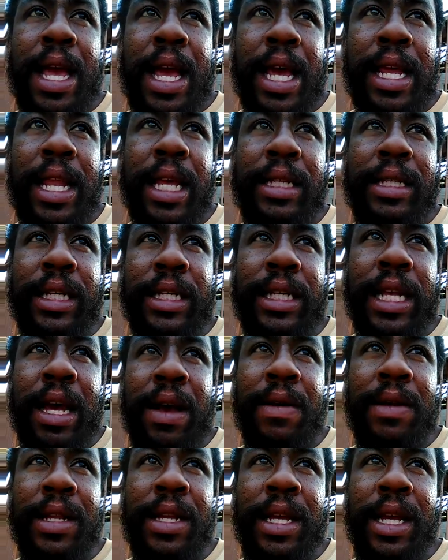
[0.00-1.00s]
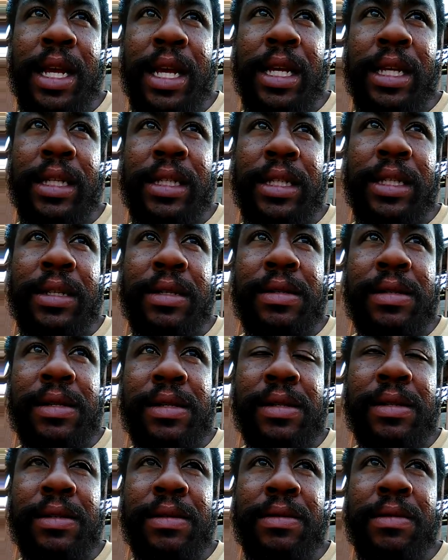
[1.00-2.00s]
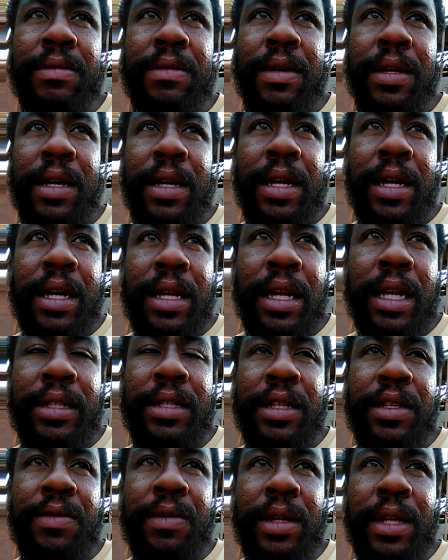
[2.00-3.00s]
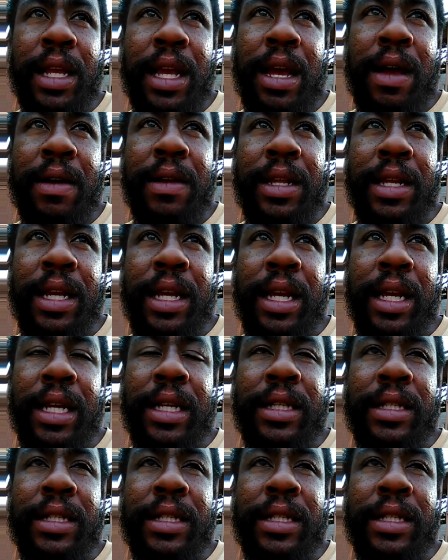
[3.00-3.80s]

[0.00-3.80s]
And that's just how it is. That's just really how it is.